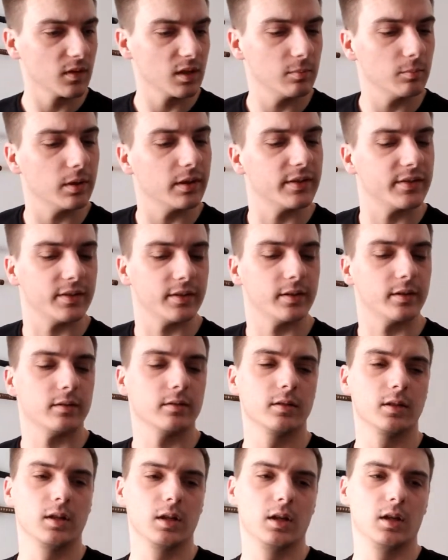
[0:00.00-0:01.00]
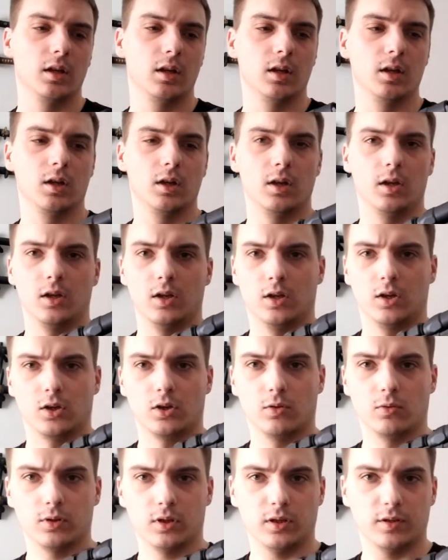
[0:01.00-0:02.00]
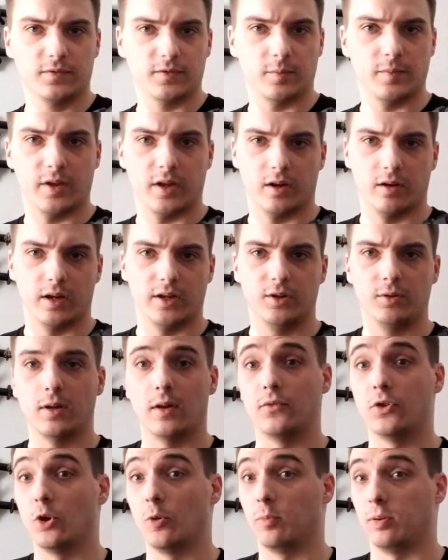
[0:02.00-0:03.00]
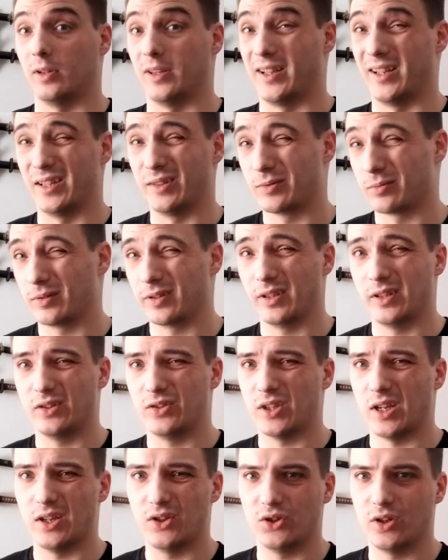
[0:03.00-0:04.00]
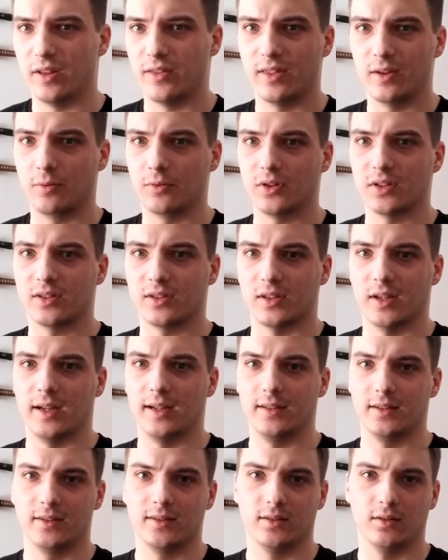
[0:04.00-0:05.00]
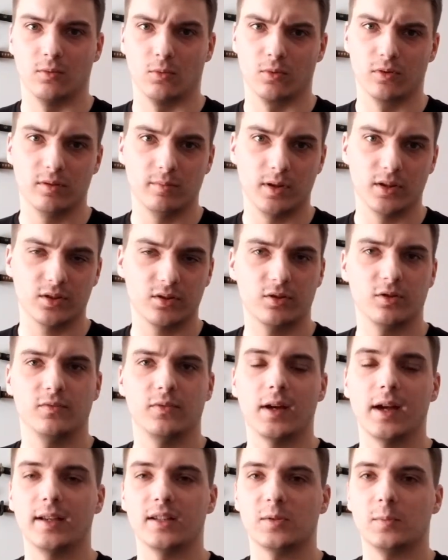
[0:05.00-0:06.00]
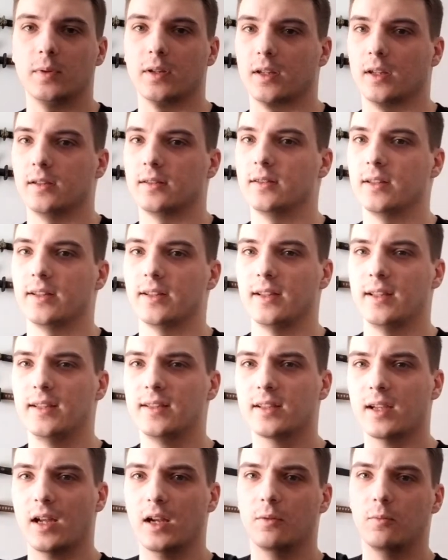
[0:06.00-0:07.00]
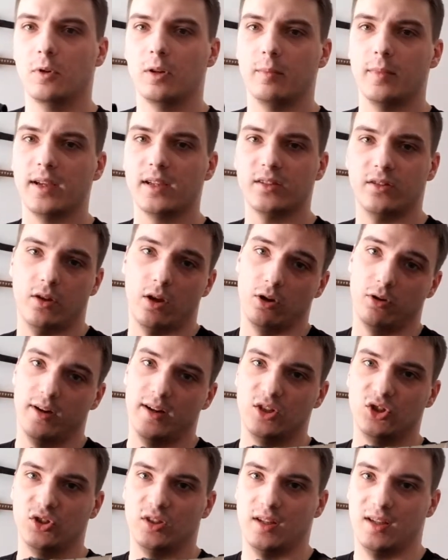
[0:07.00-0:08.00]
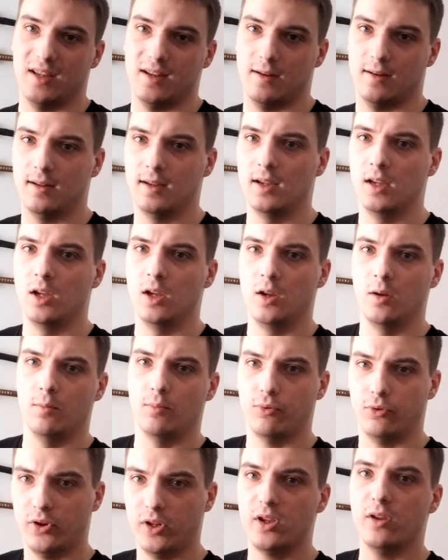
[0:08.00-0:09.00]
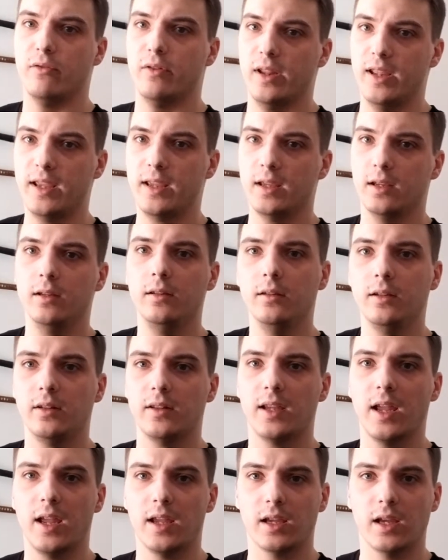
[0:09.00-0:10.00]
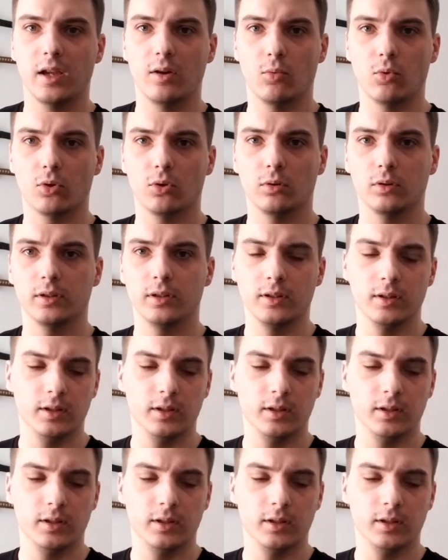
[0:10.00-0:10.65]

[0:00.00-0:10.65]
But going on from there, I do have no plans really to change anything with the sights or the muzzle device, because that is kind of what makes the RH-10 pretty unique in the AK world.